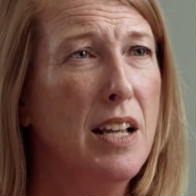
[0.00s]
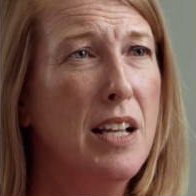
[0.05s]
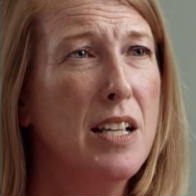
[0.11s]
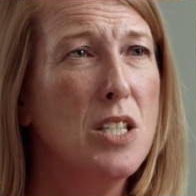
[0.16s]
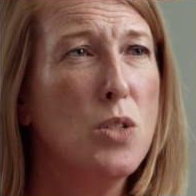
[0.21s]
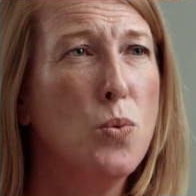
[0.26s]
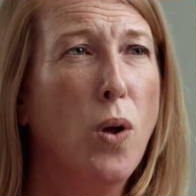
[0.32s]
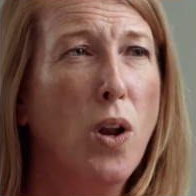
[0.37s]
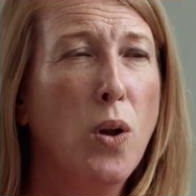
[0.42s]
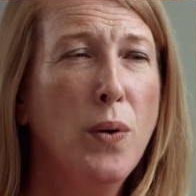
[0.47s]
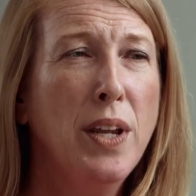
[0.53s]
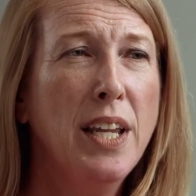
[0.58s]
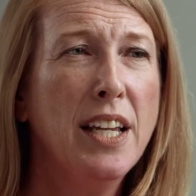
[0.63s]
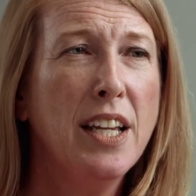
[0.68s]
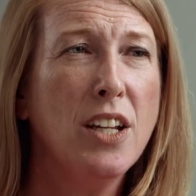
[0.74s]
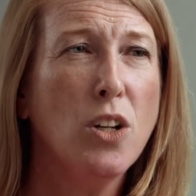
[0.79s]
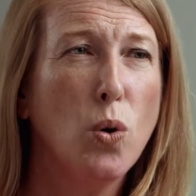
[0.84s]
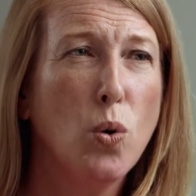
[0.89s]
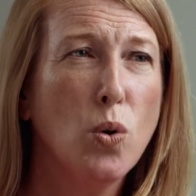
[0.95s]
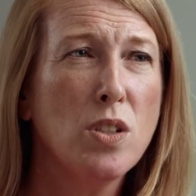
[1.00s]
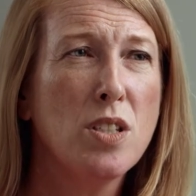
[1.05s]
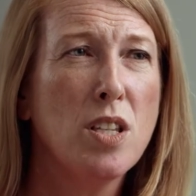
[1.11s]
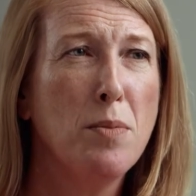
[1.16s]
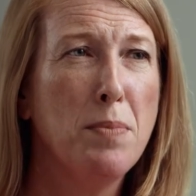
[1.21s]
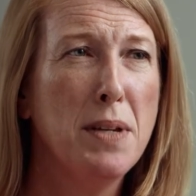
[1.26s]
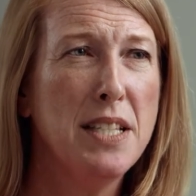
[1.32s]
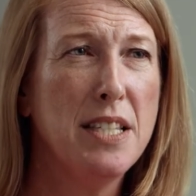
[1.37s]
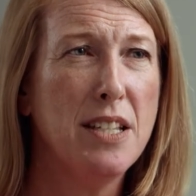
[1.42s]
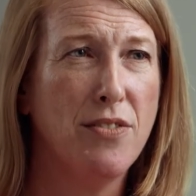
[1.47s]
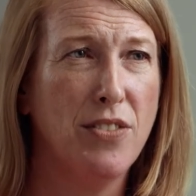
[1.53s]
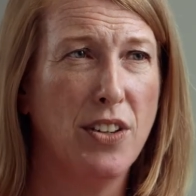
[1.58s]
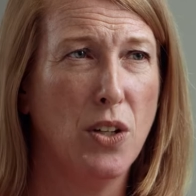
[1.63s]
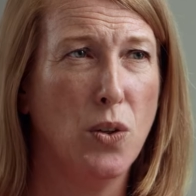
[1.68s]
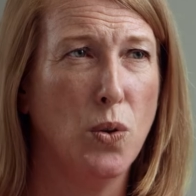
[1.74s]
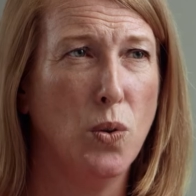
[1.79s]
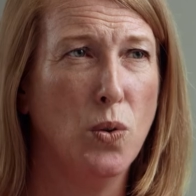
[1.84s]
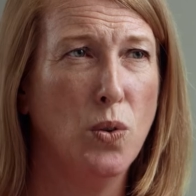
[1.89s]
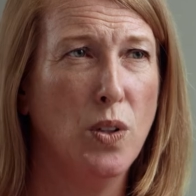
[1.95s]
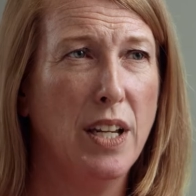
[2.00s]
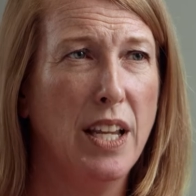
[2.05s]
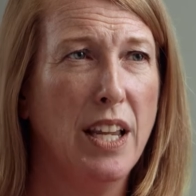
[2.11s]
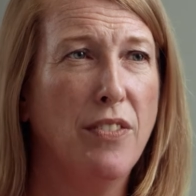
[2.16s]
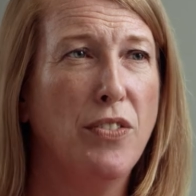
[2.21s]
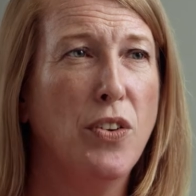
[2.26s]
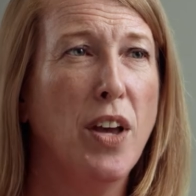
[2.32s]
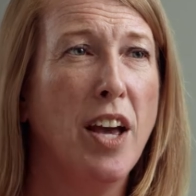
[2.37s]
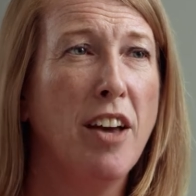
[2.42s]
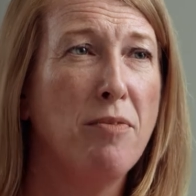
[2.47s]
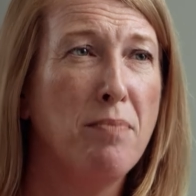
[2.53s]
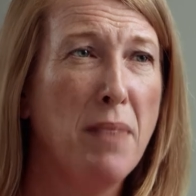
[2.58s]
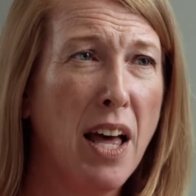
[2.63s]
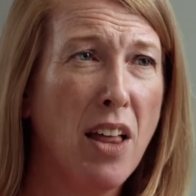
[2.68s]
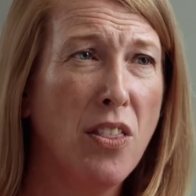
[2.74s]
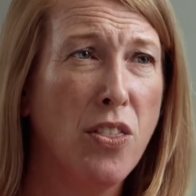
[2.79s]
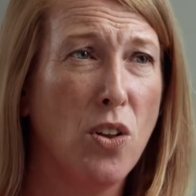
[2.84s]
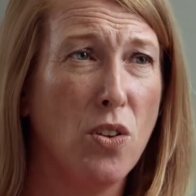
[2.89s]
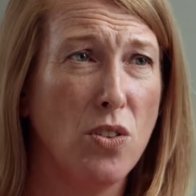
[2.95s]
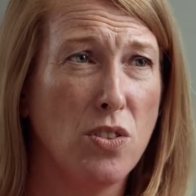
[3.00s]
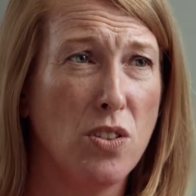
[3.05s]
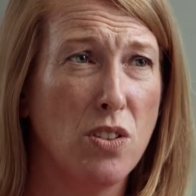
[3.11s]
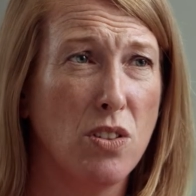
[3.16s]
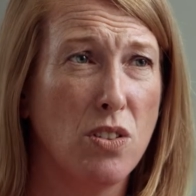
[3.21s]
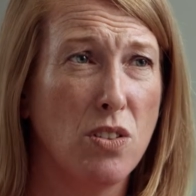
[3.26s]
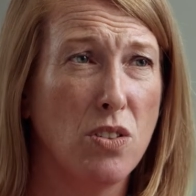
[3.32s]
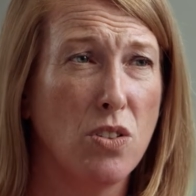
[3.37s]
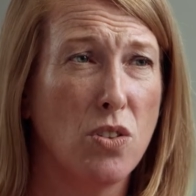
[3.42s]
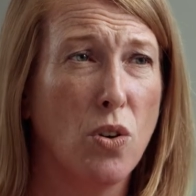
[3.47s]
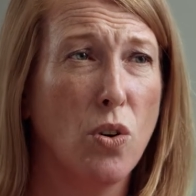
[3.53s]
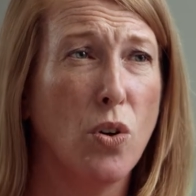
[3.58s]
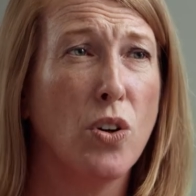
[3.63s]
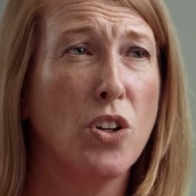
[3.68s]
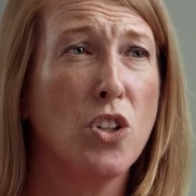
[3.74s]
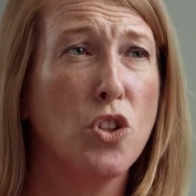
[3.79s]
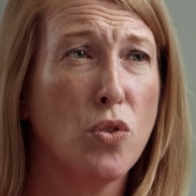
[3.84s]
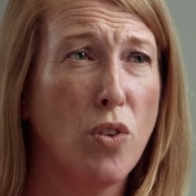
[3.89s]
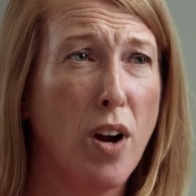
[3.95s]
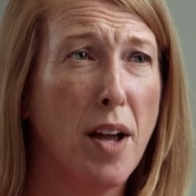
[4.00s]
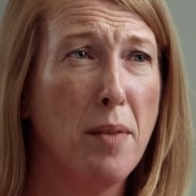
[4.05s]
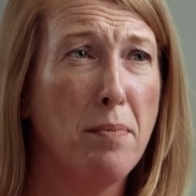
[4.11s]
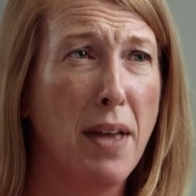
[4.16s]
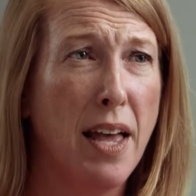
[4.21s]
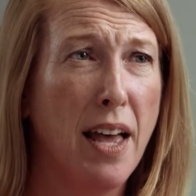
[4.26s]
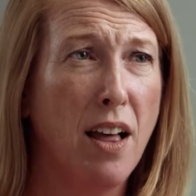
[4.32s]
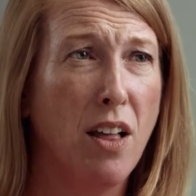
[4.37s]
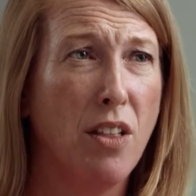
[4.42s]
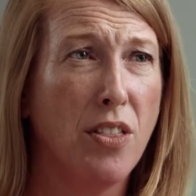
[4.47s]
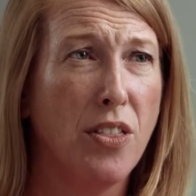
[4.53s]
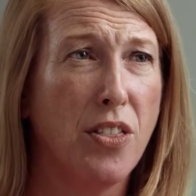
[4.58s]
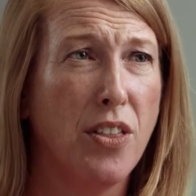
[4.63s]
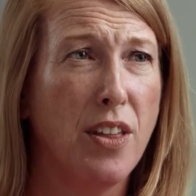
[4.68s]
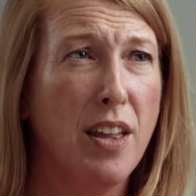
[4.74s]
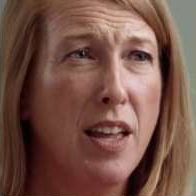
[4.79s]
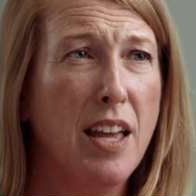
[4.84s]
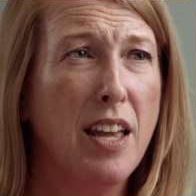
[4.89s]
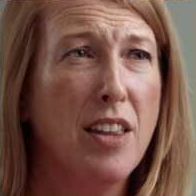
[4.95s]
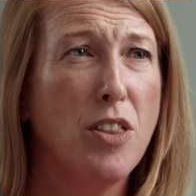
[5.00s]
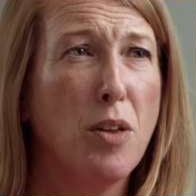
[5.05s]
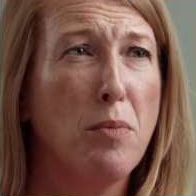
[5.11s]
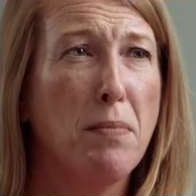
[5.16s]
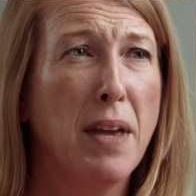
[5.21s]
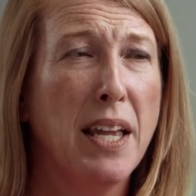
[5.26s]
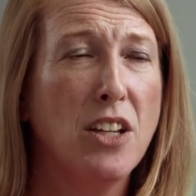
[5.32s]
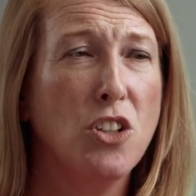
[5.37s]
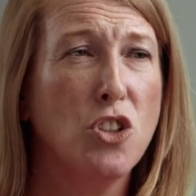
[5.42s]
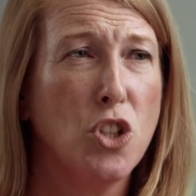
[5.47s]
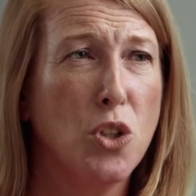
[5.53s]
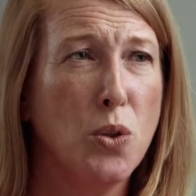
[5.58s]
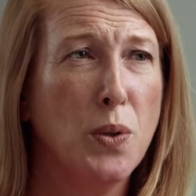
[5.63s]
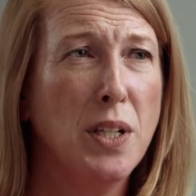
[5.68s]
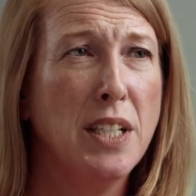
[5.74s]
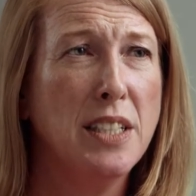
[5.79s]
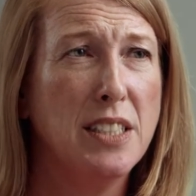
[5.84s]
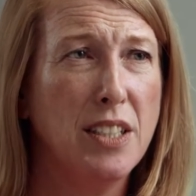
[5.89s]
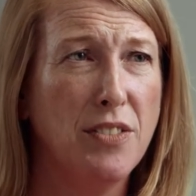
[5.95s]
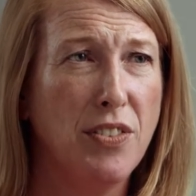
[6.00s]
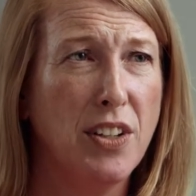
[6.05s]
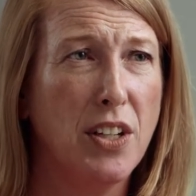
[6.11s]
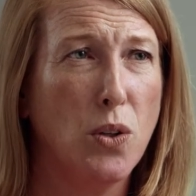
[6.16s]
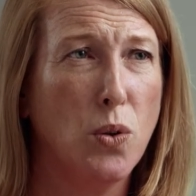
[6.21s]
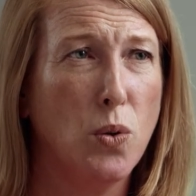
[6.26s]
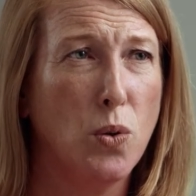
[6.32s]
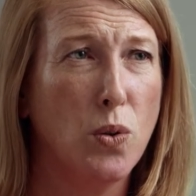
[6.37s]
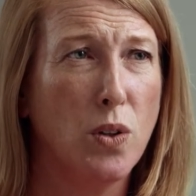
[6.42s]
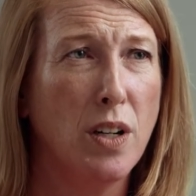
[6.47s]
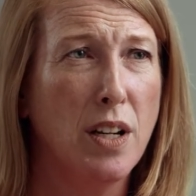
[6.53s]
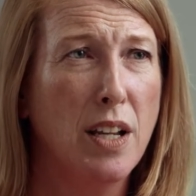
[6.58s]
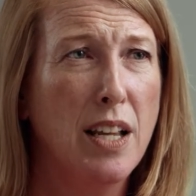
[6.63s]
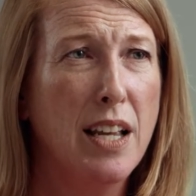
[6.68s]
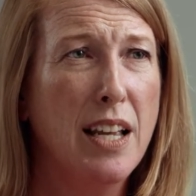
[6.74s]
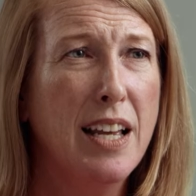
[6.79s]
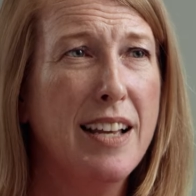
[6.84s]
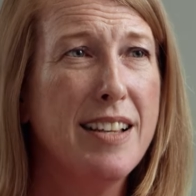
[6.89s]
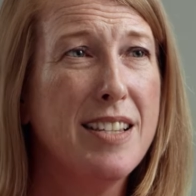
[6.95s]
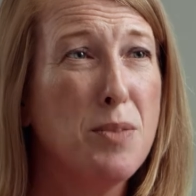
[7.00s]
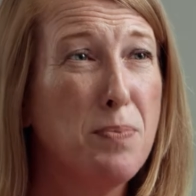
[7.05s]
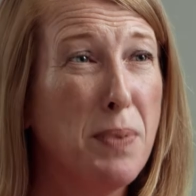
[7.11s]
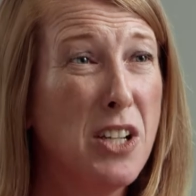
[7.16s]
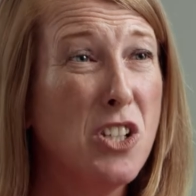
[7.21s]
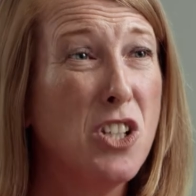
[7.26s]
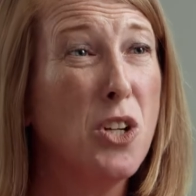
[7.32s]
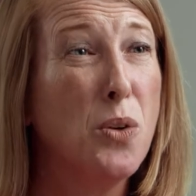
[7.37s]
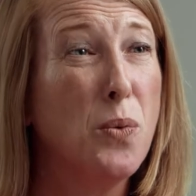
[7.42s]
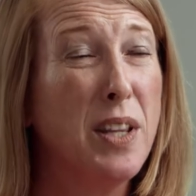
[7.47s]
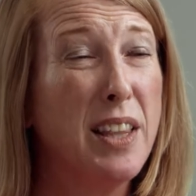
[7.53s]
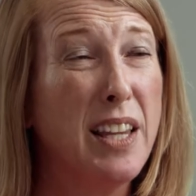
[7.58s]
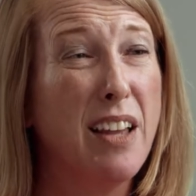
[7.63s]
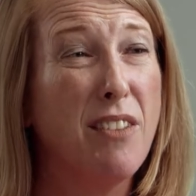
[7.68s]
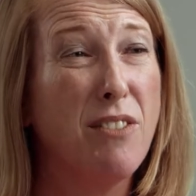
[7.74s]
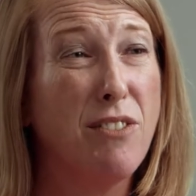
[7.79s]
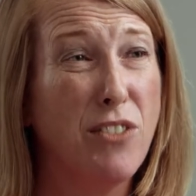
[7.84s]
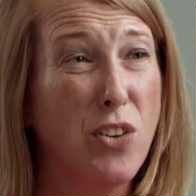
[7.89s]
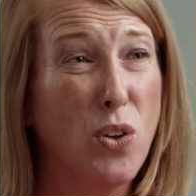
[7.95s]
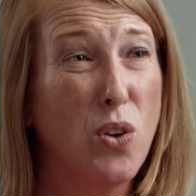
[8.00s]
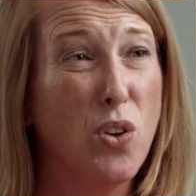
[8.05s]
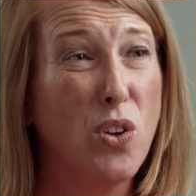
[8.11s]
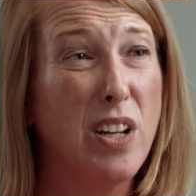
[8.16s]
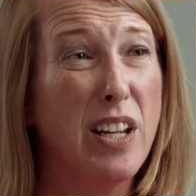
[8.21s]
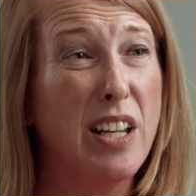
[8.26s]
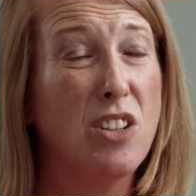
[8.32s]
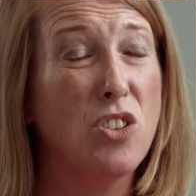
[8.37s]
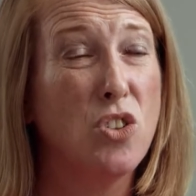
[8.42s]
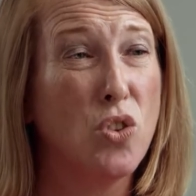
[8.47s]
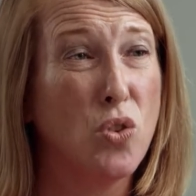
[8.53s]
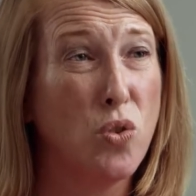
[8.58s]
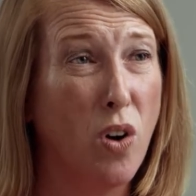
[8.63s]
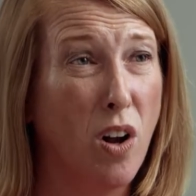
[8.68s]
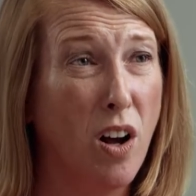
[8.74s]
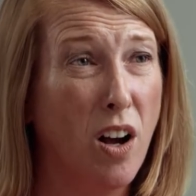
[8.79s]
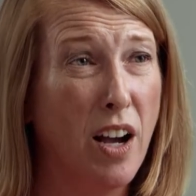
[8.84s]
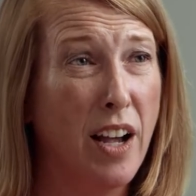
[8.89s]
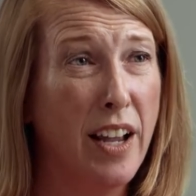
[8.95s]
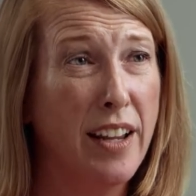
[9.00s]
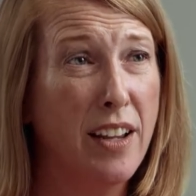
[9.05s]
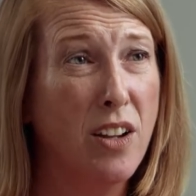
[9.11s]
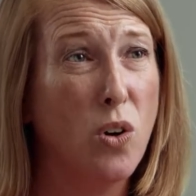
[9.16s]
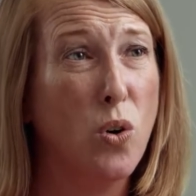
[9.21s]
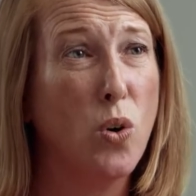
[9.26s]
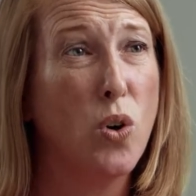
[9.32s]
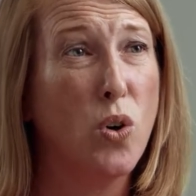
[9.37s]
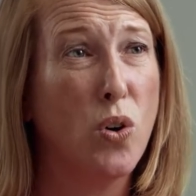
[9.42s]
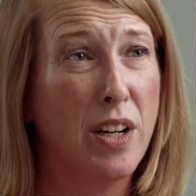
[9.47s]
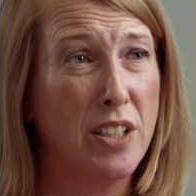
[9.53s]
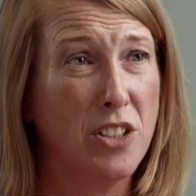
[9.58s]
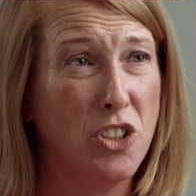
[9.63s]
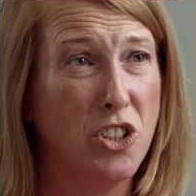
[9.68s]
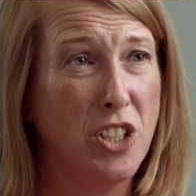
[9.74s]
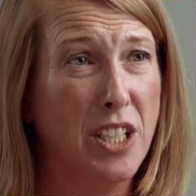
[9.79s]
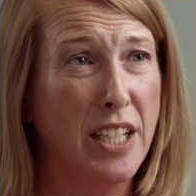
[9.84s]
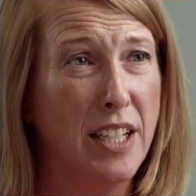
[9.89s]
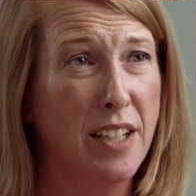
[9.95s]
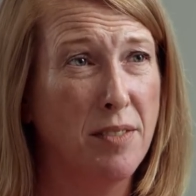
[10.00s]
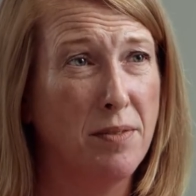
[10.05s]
Swallowing can also be difficult if you have mouth ulcers or a dry mouth that make chewing difficult, especially when that food is dry or crunchy.